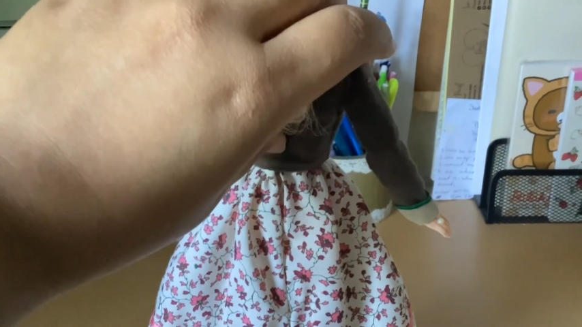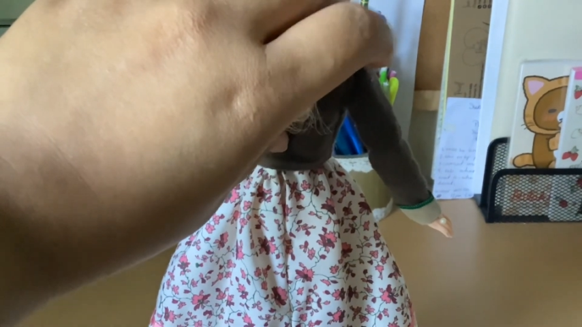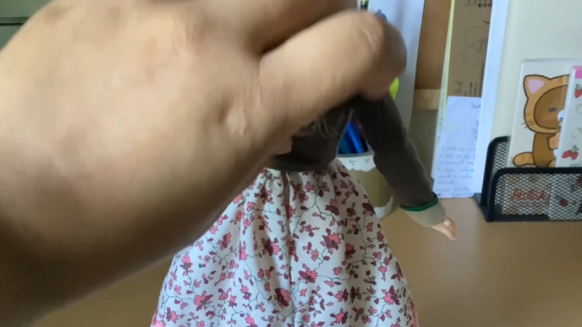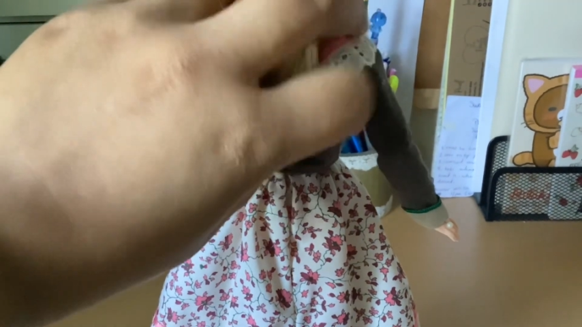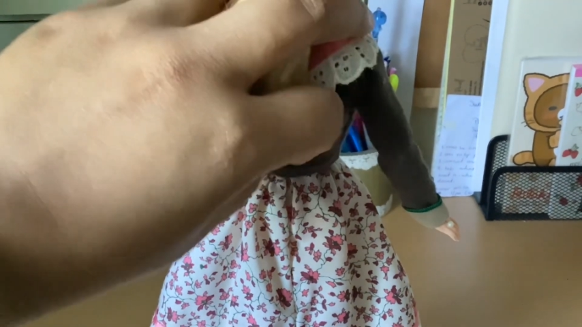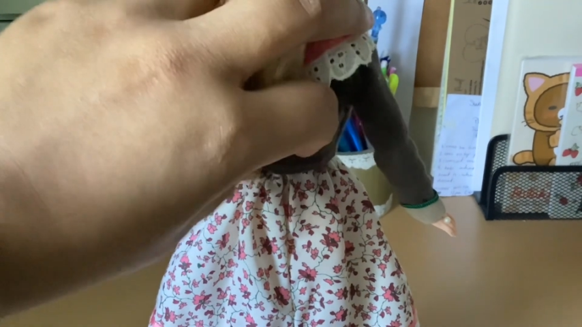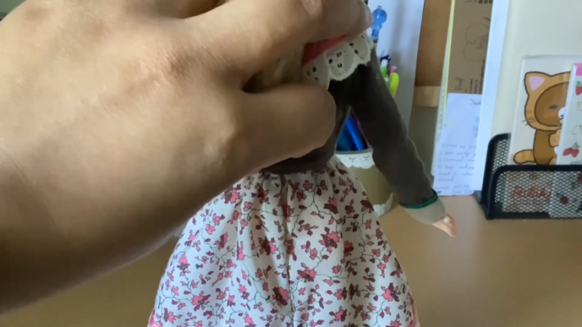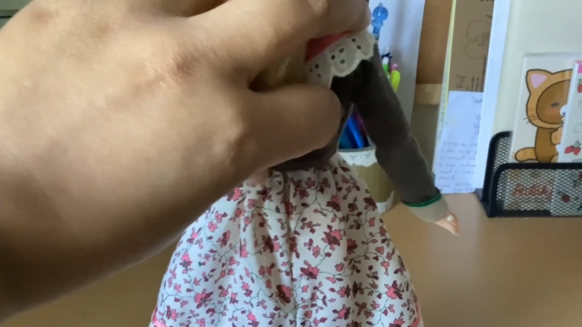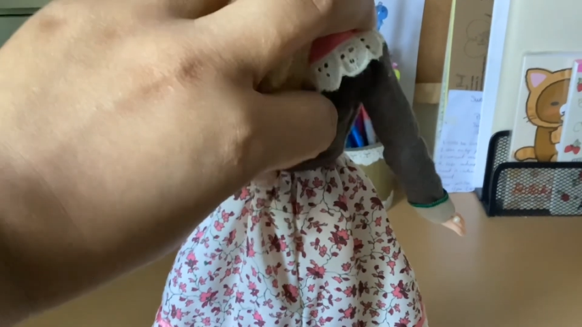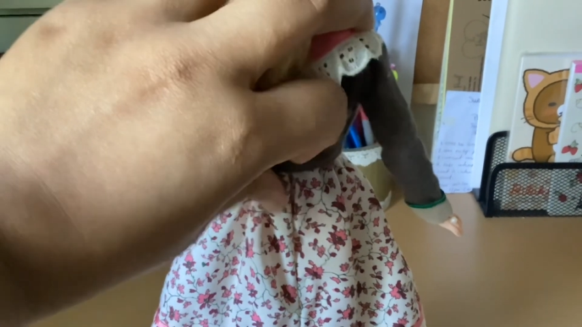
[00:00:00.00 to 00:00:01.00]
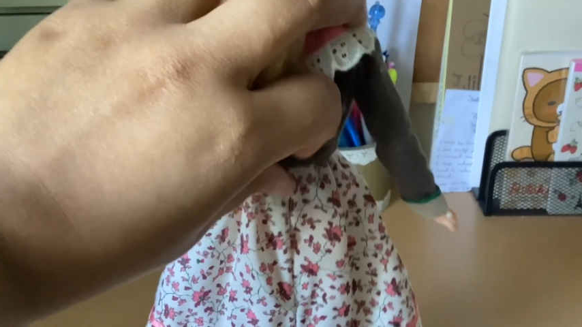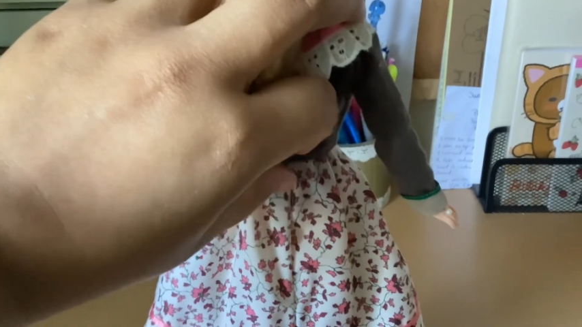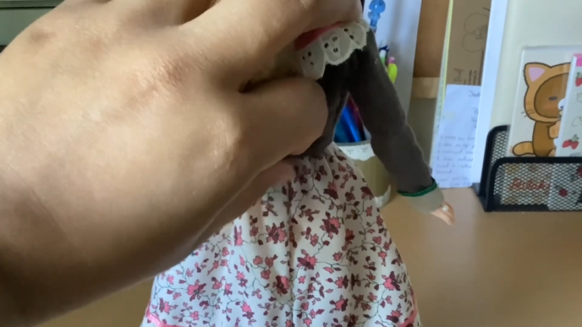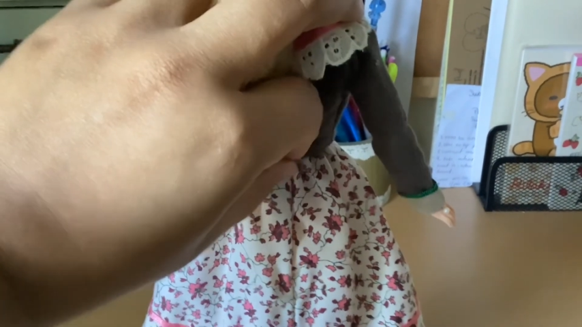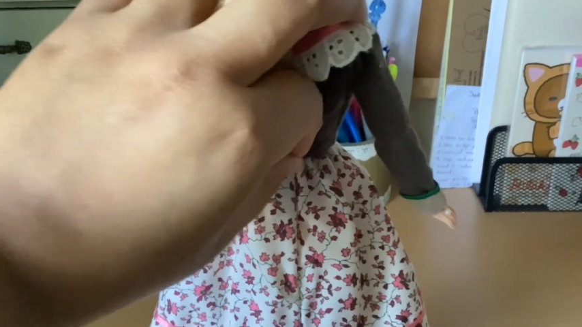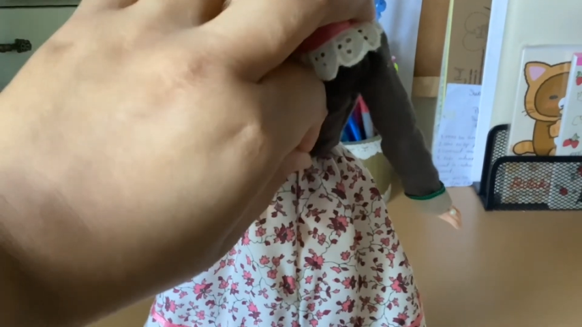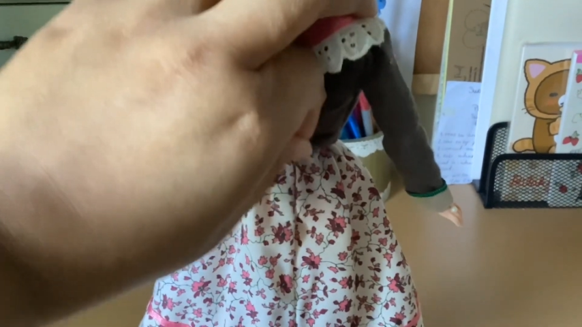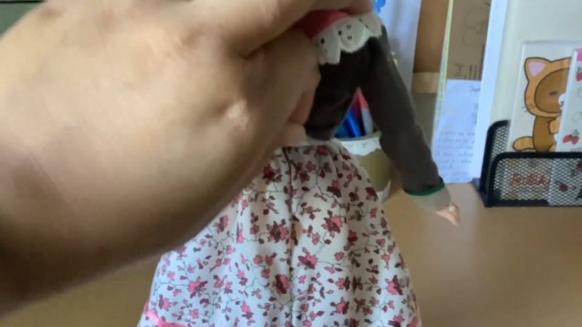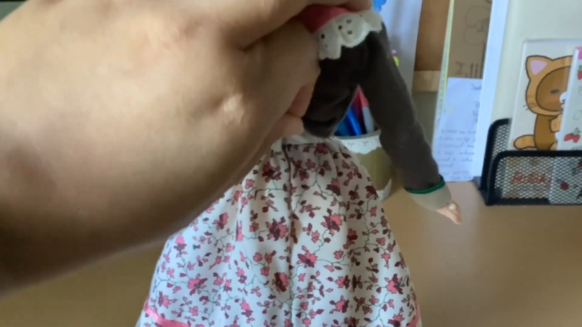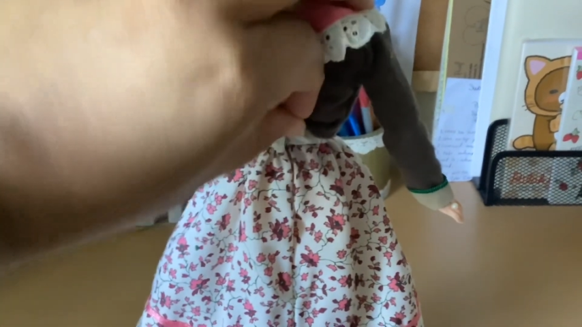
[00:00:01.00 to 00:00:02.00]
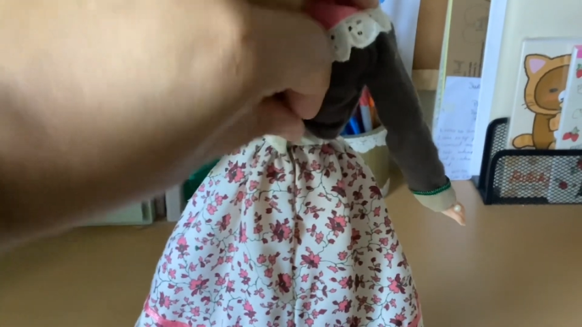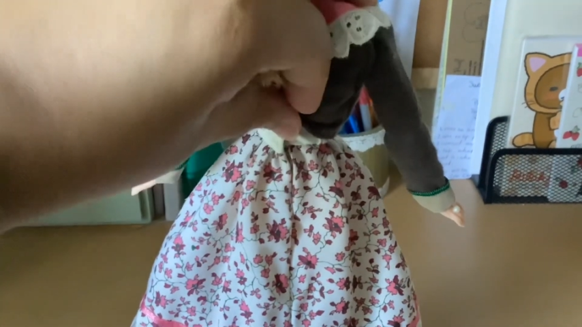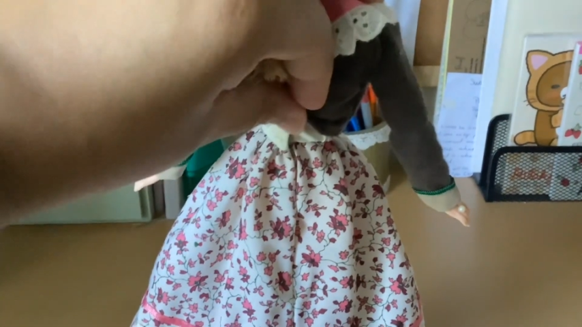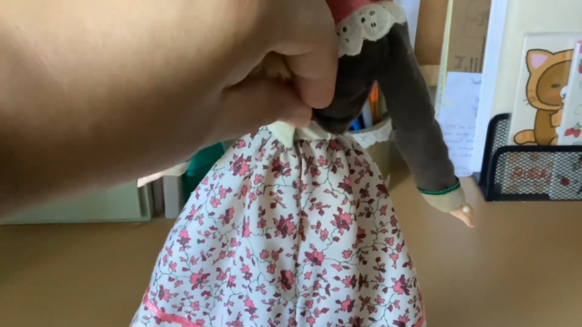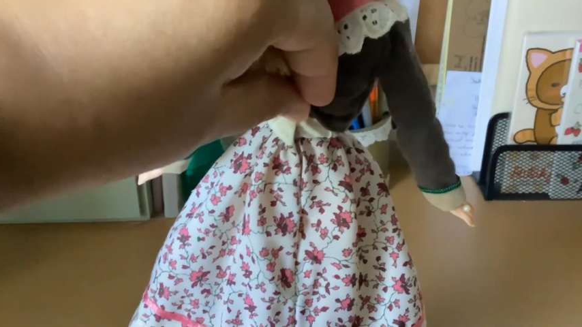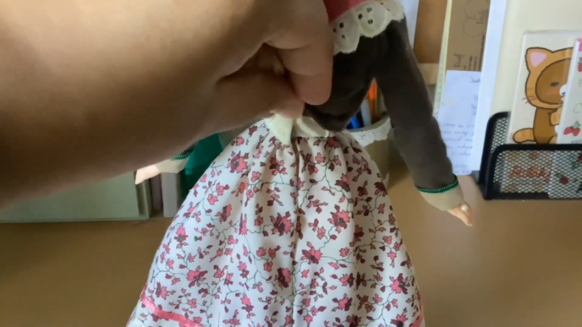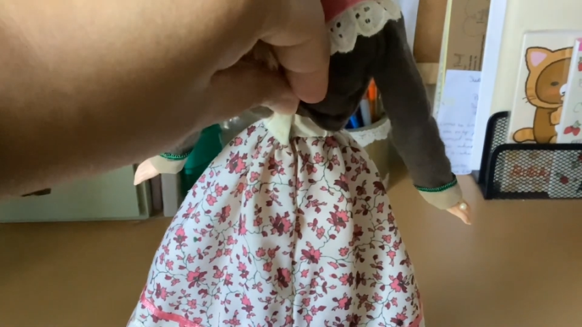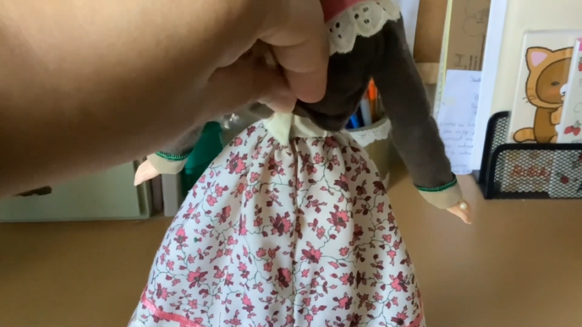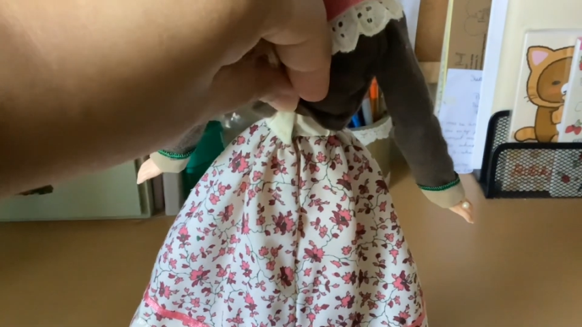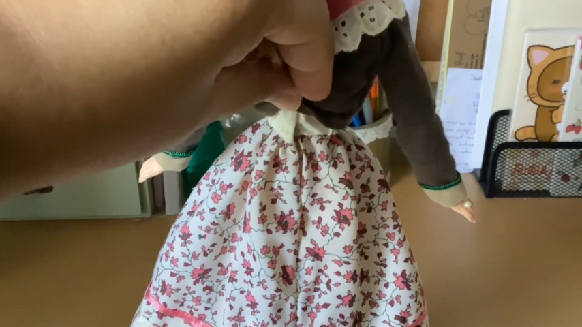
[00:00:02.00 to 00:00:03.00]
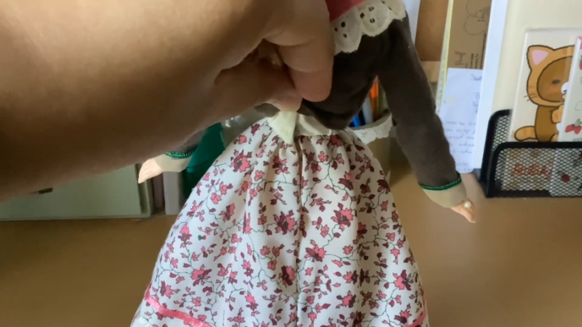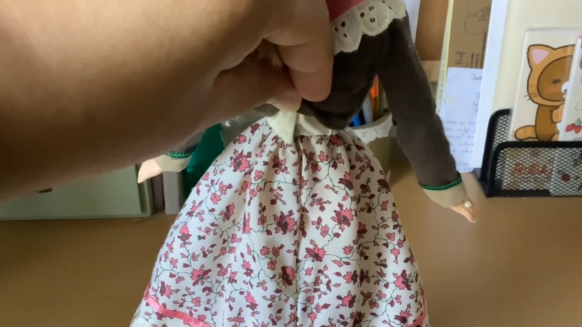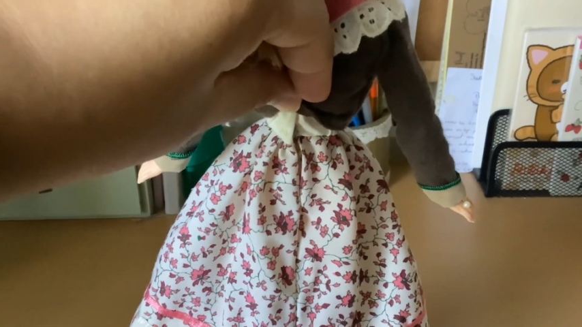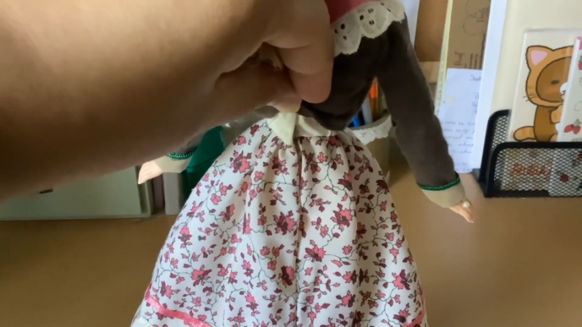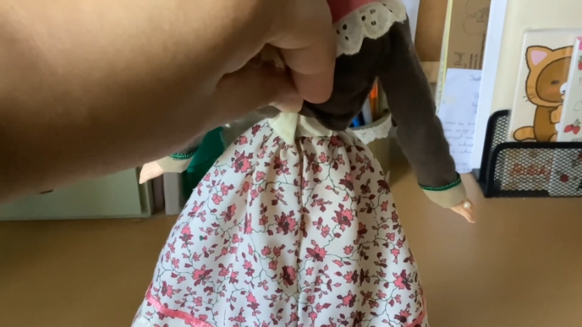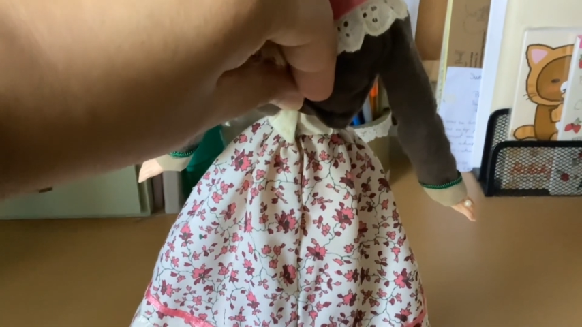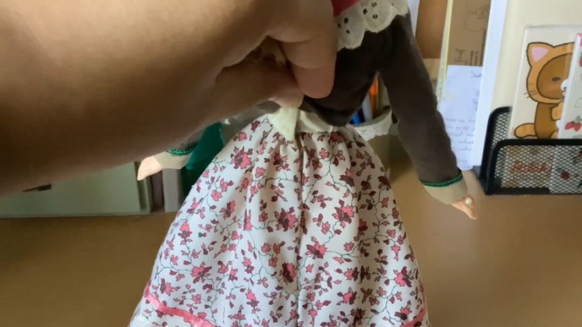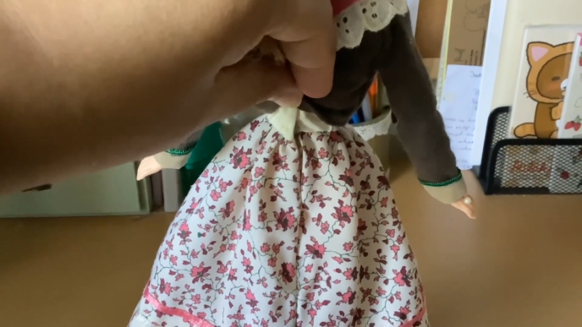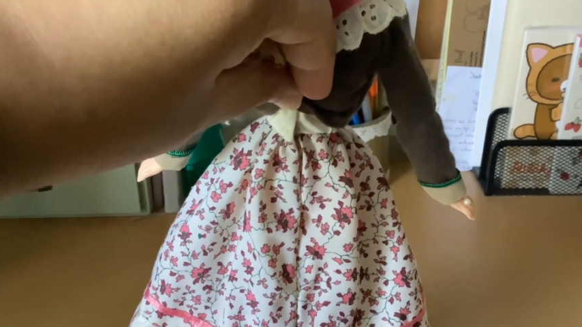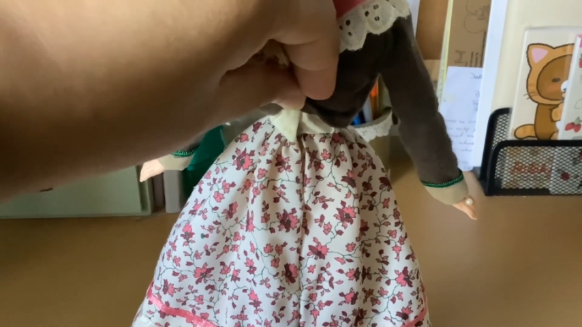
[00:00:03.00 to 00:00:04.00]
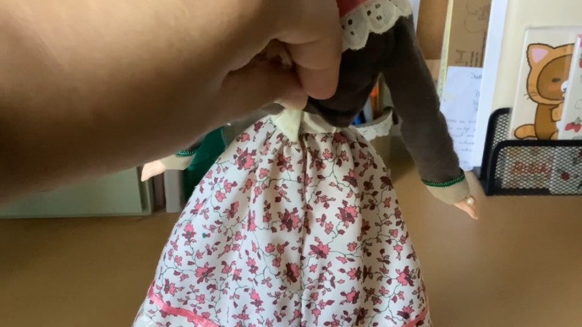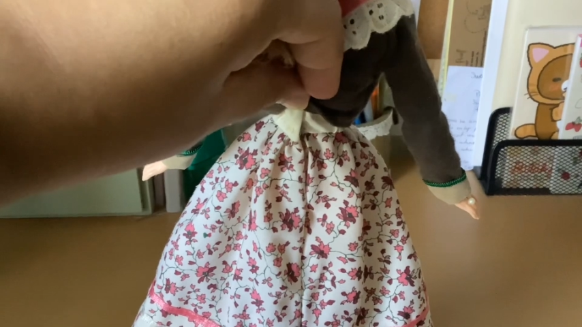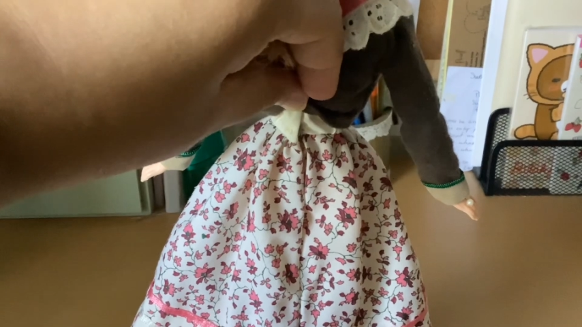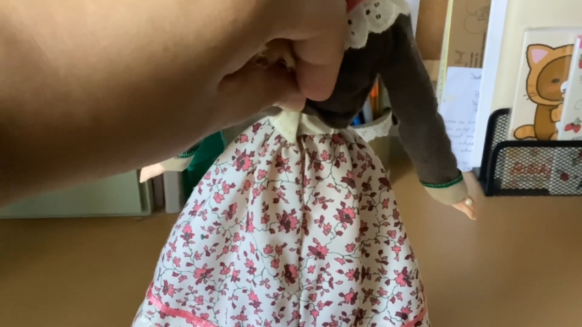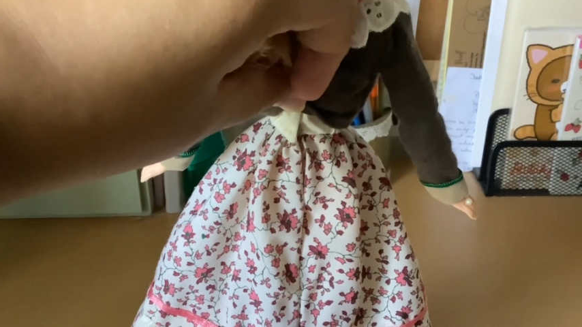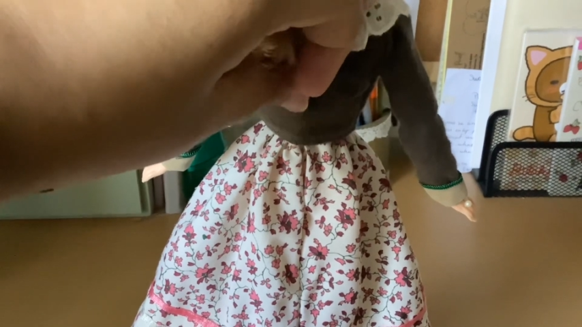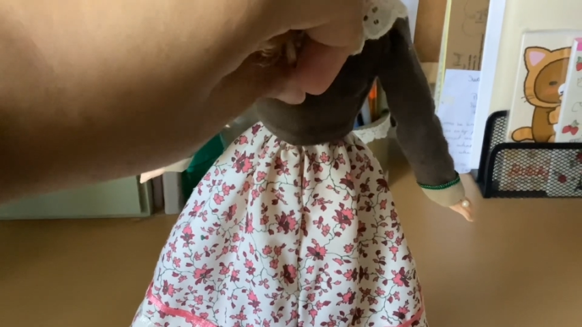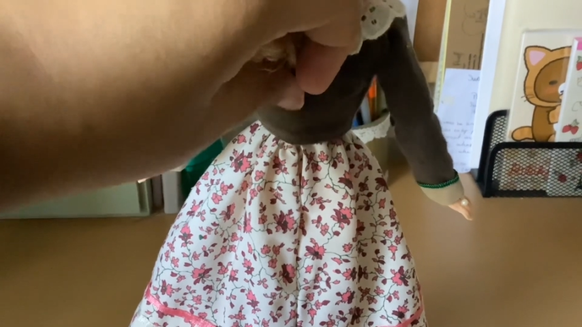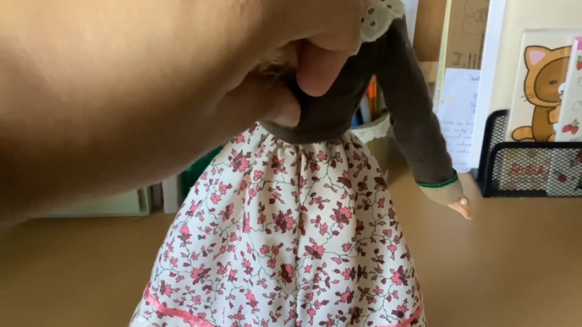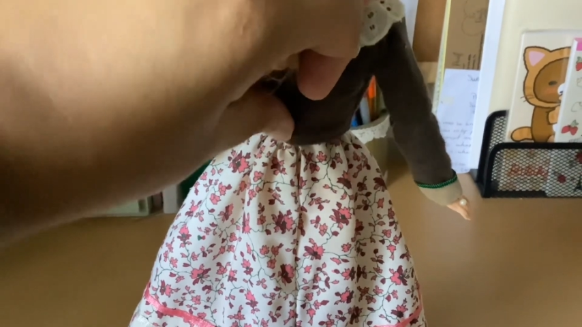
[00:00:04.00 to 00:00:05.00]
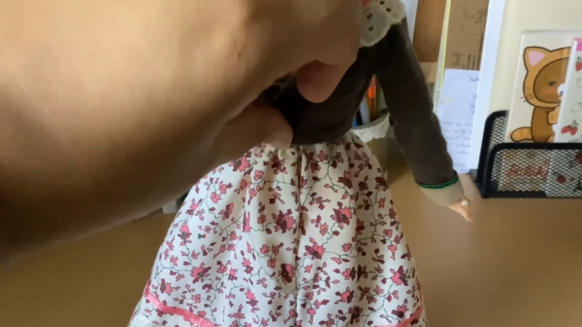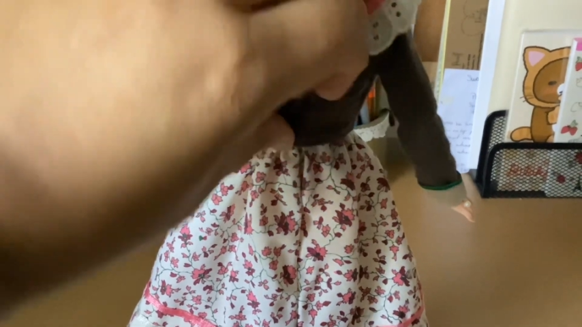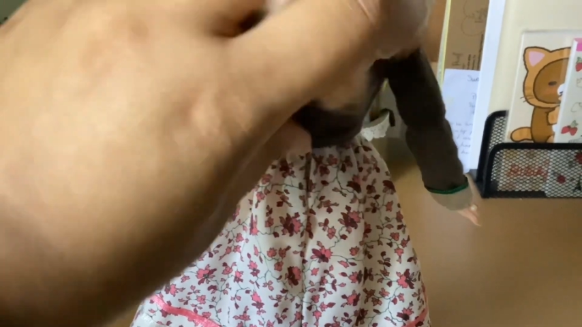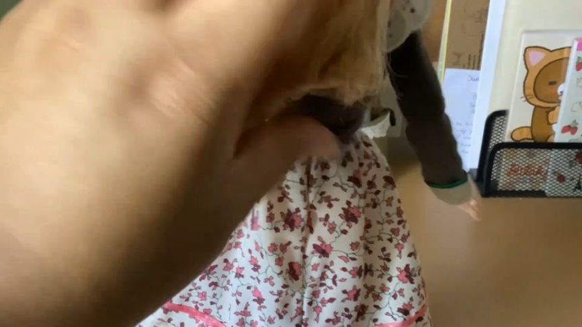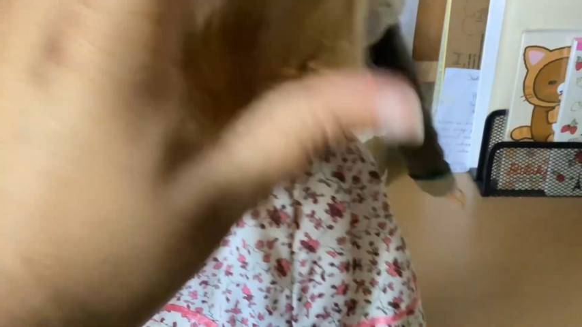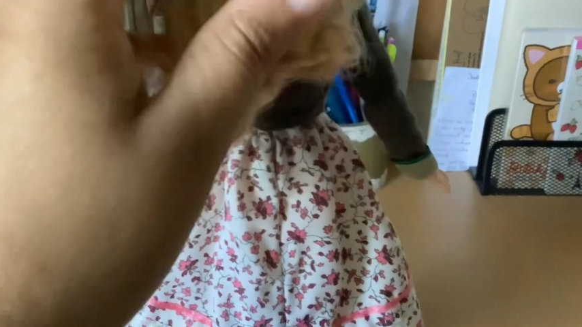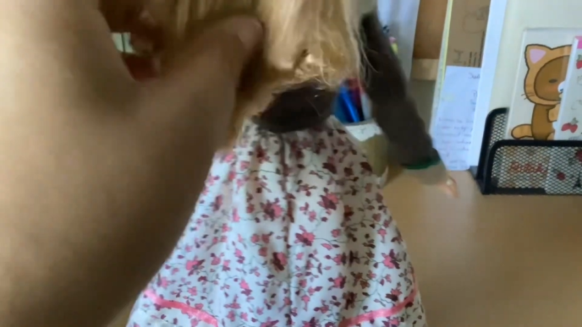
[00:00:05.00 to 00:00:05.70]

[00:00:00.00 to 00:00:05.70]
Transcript: No face is visible, so there are no lips to read.